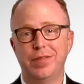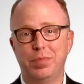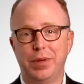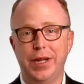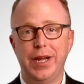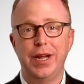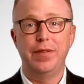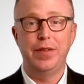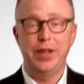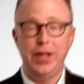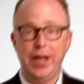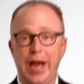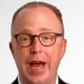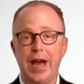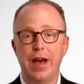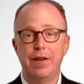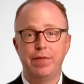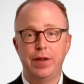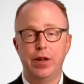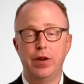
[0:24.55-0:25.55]
plan that you
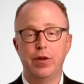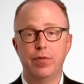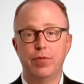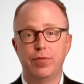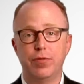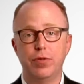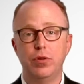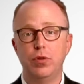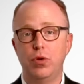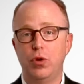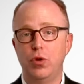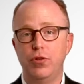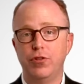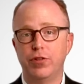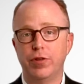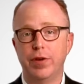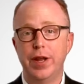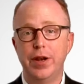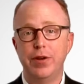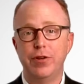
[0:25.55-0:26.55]
have here through
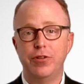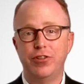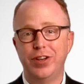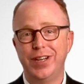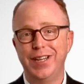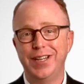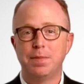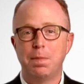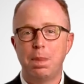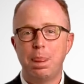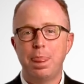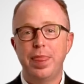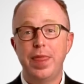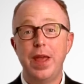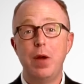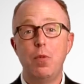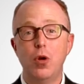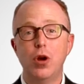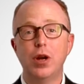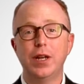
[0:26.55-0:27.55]
Hoosier Energy.
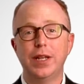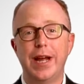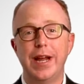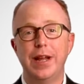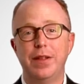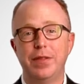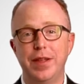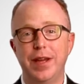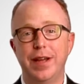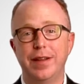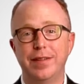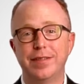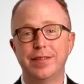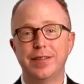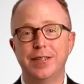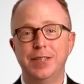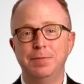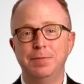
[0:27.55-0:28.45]
They work like this.